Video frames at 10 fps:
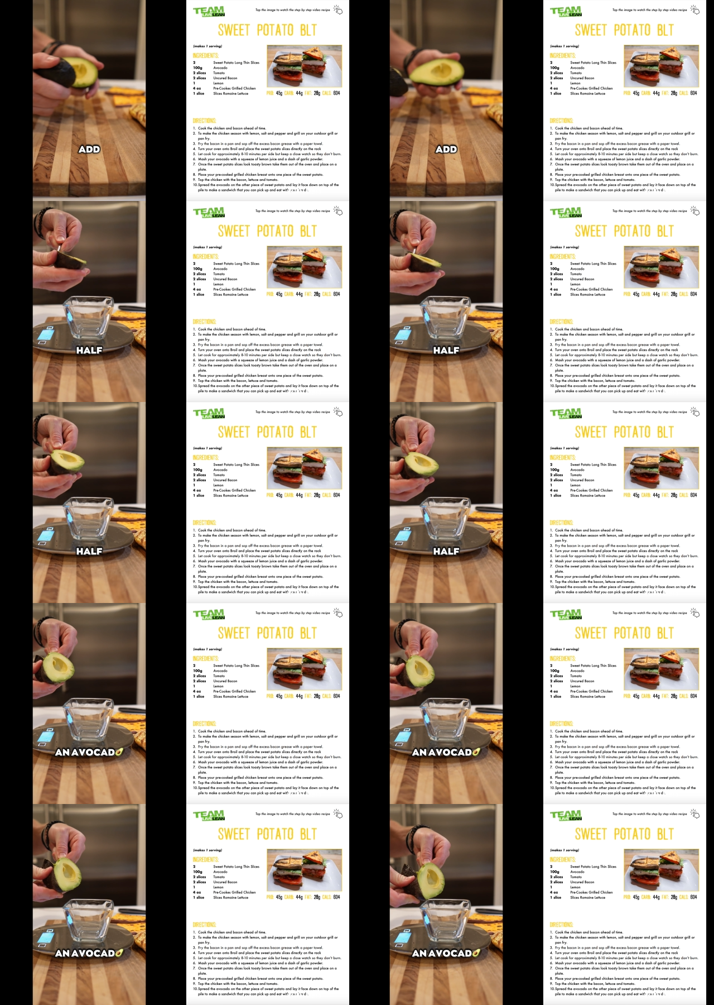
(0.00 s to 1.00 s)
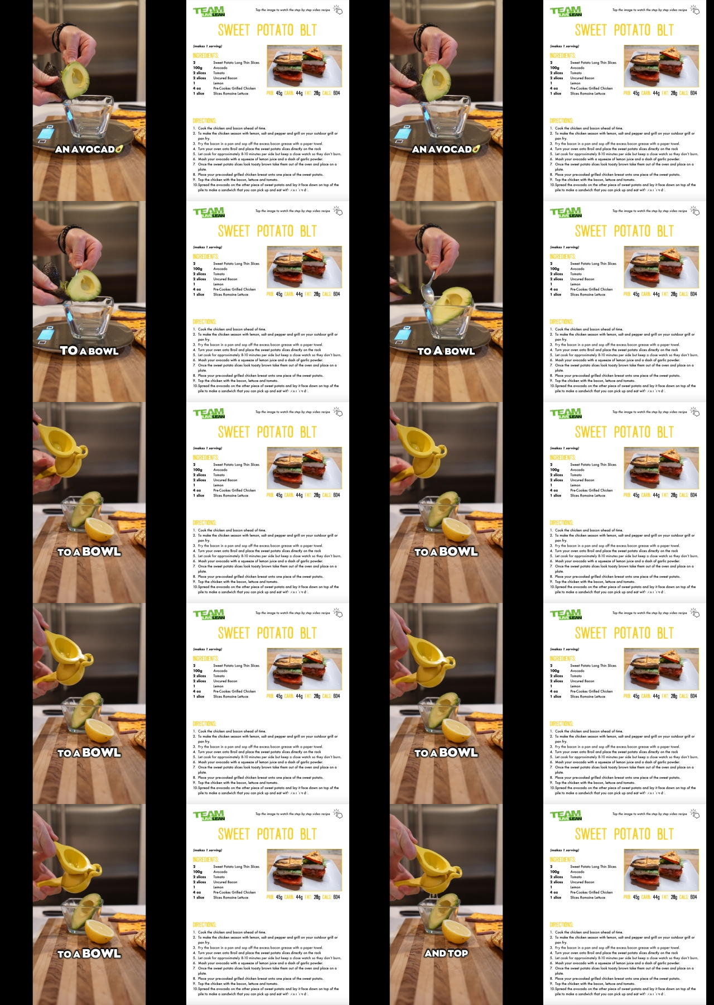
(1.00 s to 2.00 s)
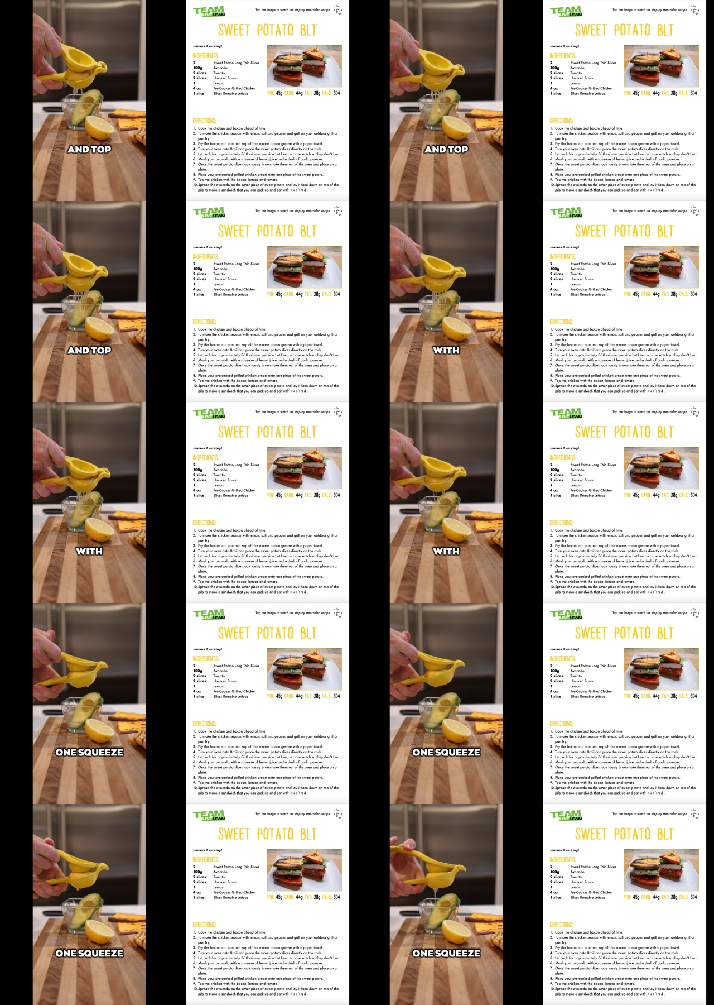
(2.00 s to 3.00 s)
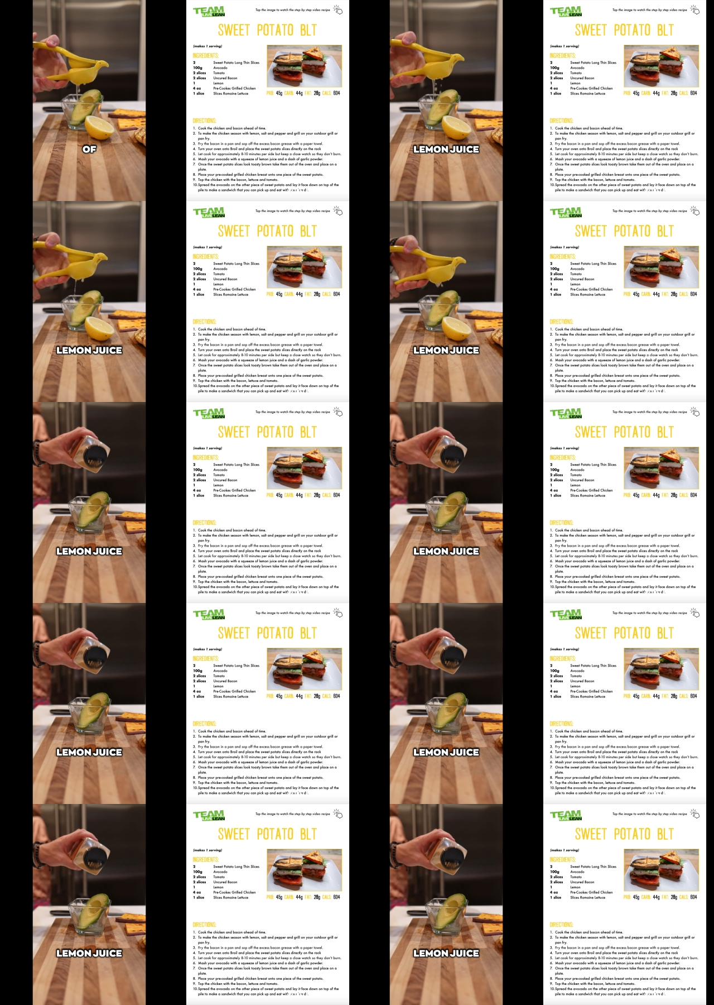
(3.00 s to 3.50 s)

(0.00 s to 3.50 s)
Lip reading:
[unreadable: no face in view]